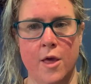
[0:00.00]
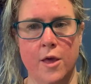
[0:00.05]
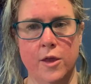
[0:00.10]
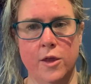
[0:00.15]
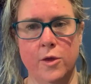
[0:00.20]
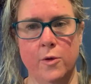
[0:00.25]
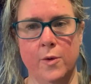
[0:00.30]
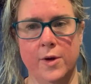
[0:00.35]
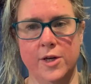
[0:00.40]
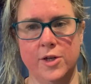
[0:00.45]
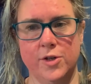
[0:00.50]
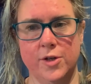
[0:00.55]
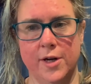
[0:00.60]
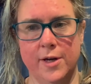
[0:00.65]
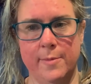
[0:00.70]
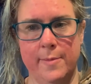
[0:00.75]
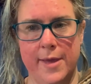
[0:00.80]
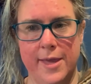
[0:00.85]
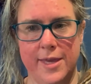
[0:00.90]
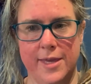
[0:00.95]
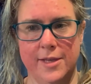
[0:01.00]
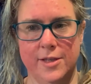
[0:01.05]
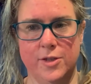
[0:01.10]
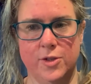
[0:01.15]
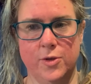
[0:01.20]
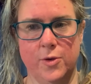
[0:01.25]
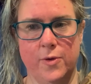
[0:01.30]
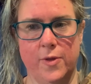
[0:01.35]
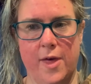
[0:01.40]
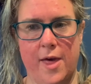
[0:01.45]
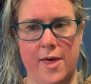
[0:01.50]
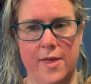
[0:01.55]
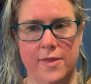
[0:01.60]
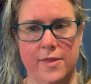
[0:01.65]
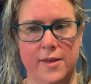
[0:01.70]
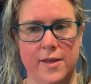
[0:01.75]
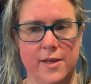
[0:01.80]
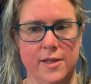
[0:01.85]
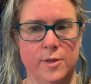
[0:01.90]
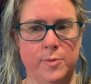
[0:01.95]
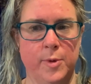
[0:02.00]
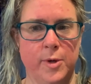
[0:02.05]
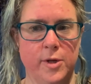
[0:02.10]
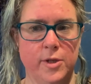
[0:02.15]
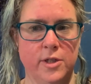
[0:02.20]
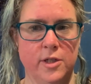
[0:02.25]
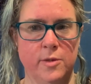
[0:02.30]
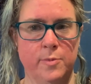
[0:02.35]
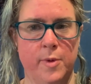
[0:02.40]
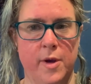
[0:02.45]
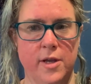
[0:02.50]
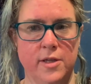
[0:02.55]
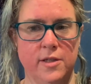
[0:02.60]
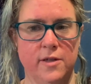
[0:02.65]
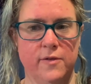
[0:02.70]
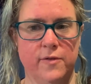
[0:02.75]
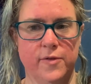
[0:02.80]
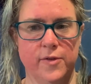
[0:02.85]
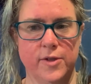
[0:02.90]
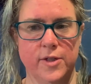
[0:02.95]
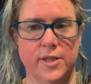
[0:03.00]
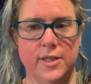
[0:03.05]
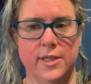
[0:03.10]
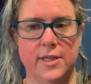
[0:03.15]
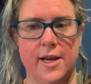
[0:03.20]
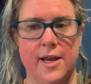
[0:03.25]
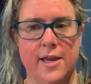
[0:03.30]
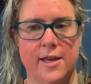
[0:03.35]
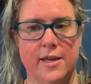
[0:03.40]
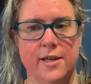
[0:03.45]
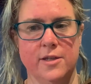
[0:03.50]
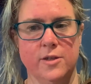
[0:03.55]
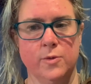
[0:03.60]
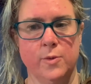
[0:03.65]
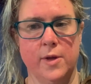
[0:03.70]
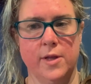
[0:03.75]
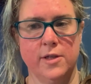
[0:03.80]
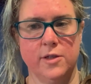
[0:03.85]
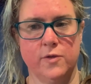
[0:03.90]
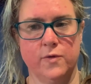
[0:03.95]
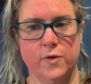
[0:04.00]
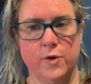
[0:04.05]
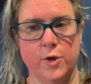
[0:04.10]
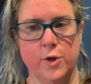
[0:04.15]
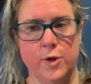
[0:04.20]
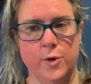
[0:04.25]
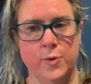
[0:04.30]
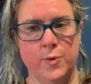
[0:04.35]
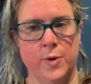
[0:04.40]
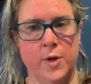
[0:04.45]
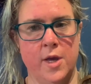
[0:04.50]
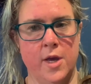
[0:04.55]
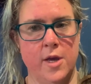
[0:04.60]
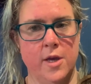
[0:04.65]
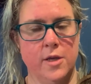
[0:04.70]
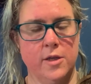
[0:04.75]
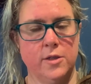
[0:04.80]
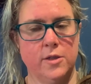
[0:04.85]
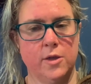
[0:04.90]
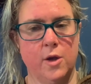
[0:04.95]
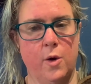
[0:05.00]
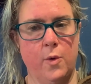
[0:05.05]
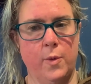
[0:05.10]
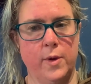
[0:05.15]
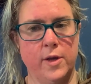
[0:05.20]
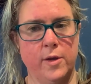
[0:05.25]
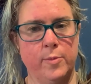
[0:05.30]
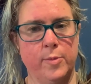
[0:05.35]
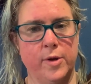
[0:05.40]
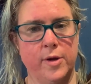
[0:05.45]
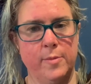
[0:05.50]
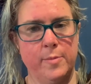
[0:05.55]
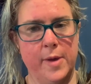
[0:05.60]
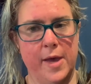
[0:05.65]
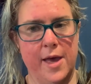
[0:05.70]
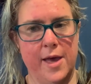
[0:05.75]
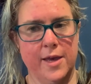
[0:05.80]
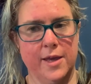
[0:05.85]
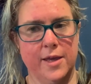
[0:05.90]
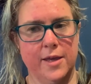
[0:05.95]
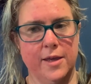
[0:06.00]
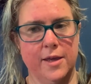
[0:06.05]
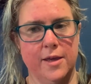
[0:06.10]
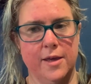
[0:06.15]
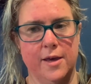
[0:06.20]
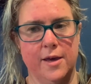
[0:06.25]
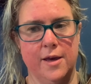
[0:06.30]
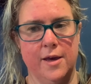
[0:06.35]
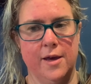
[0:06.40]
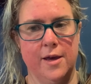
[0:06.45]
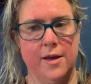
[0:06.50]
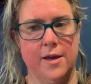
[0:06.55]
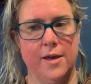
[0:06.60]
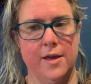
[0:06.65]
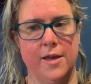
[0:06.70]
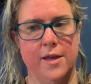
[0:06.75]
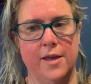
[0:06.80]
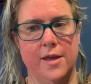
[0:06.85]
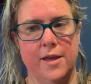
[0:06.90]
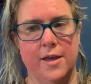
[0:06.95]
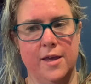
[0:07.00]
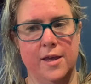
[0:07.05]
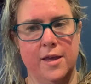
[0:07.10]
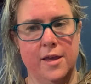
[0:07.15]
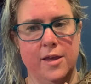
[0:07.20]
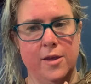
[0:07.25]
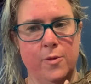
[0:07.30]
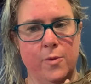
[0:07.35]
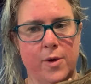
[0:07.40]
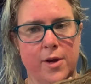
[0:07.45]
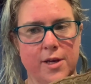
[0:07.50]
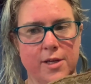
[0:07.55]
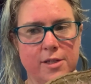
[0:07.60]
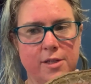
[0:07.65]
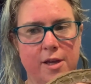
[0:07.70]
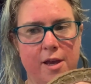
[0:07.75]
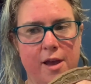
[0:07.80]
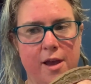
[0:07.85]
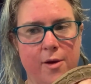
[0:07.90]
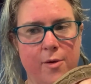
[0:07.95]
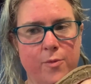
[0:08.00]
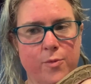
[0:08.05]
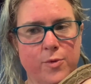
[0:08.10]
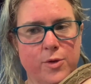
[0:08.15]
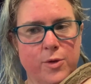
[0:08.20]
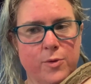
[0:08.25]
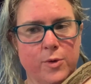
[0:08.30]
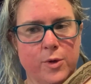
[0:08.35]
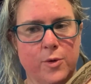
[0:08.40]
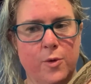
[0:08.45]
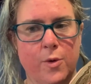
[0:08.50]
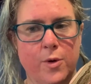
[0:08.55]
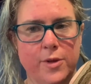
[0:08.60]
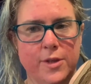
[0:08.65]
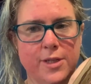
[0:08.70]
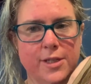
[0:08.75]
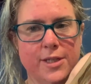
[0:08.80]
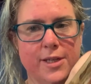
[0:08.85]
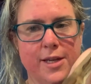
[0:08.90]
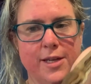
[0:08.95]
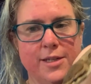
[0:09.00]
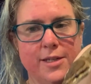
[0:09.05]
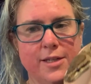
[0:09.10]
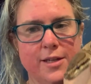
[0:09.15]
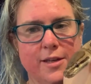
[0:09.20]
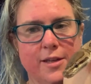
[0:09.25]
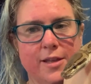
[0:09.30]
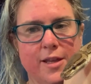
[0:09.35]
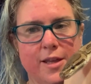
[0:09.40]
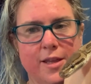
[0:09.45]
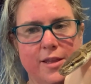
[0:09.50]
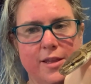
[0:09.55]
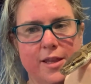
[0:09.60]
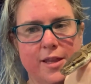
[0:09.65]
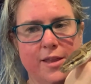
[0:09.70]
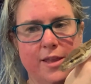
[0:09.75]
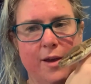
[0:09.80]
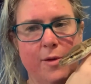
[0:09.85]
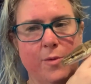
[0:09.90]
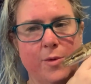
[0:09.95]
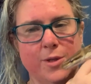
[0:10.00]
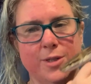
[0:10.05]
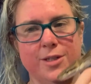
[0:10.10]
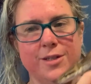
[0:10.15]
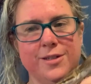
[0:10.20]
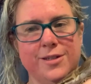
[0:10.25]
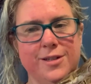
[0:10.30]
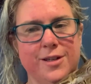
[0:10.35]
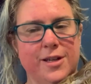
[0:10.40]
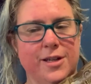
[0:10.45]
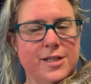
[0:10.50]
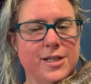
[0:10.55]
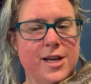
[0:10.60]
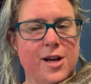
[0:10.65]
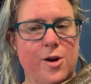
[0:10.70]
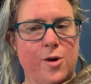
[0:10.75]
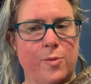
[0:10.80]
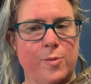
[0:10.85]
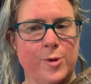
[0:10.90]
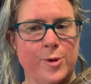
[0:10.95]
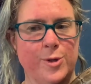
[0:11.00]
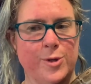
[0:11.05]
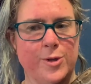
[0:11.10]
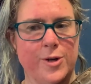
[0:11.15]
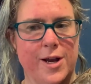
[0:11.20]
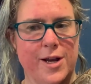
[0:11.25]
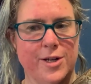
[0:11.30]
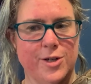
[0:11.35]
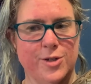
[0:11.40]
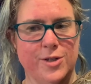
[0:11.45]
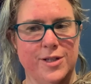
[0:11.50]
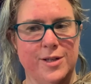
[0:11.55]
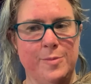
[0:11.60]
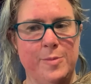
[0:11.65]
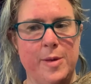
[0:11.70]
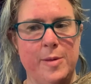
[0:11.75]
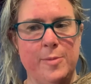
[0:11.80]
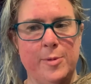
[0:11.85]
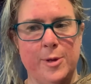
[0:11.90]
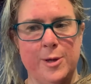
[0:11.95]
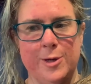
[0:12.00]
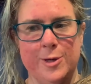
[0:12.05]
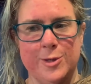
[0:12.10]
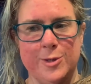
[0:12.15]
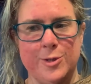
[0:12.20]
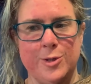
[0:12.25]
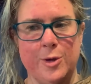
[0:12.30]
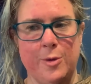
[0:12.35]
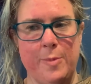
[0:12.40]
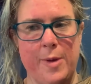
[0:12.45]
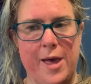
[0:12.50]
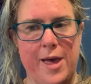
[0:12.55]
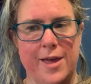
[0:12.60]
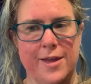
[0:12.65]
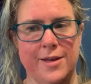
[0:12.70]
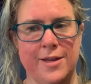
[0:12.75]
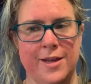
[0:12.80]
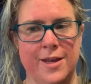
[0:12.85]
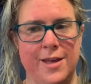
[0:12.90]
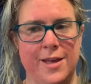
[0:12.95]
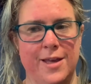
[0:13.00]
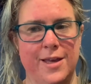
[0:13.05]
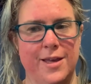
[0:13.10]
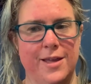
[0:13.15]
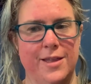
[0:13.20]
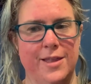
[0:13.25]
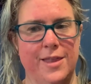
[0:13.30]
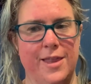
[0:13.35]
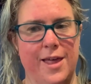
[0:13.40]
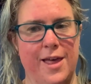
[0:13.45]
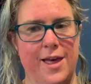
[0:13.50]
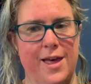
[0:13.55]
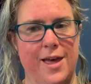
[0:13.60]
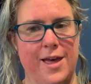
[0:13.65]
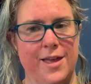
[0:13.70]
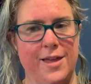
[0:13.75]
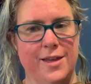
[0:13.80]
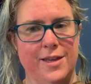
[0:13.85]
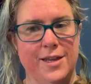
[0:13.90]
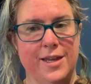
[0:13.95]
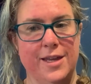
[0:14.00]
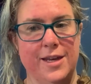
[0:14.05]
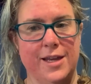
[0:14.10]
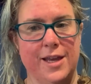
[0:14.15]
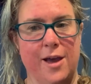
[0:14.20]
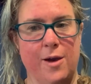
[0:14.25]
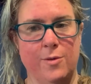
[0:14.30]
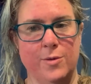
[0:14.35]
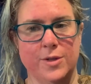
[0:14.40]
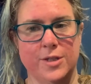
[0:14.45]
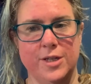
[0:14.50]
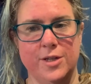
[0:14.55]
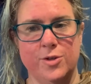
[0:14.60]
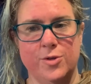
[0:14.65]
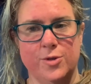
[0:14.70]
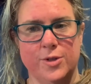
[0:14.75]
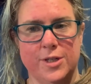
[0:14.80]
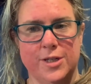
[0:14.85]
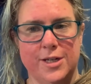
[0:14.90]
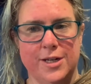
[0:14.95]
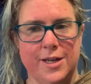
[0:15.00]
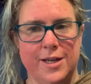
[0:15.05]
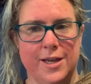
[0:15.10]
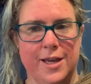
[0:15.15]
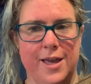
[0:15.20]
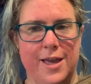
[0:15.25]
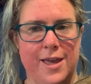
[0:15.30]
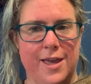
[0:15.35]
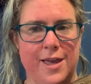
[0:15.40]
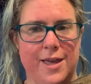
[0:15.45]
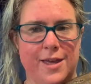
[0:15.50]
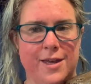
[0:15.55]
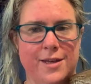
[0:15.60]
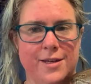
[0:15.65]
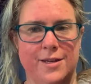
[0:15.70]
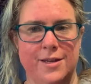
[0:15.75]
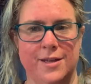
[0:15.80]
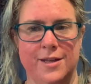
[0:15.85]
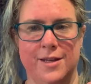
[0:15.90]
You want to try to make it so that the experience is positive for the snake as well as for you. So when you put it back, you want it to record this idea that wasn't a terrible interaction, that people aren't so bad, that getting out was interesting and